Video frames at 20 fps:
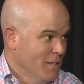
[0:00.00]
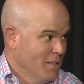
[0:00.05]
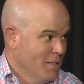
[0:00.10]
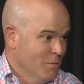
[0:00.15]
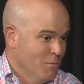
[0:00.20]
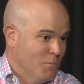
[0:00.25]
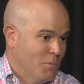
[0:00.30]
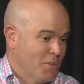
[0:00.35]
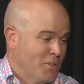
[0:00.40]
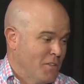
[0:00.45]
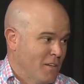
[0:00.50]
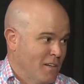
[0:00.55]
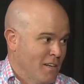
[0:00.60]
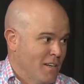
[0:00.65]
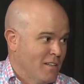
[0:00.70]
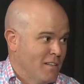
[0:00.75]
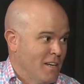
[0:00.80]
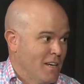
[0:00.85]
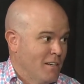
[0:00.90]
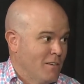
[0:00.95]
but they're
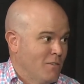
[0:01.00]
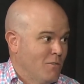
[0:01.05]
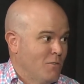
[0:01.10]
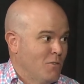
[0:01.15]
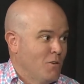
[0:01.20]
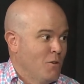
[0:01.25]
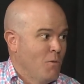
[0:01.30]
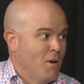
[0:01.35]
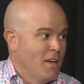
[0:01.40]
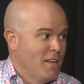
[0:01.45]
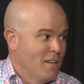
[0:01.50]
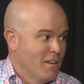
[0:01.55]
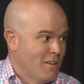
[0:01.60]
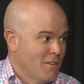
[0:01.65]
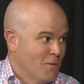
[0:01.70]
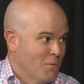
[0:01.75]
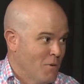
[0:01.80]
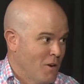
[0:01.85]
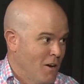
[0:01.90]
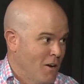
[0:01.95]
going to take 280
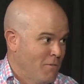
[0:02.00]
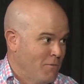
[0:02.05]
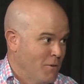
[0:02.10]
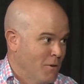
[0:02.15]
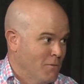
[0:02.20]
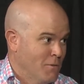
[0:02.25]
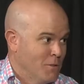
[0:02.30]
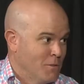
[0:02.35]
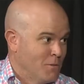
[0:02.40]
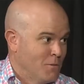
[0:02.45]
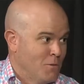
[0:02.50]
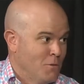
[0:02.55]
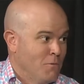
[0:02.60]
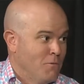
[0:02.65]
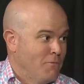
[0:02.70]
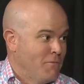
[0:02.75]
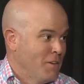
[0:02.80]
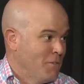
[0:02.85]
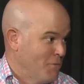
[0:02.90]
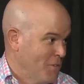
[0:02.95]
in the rough over
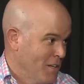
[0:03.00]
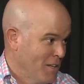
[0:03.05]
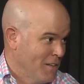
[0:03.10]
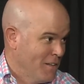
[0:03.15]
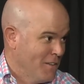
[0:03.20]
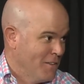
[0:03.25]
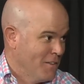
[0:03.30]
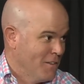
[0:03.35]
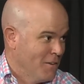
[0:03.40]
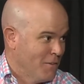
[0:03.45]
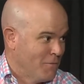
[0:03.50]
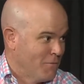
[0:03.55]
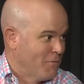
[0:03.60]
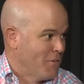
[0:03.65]
250 in the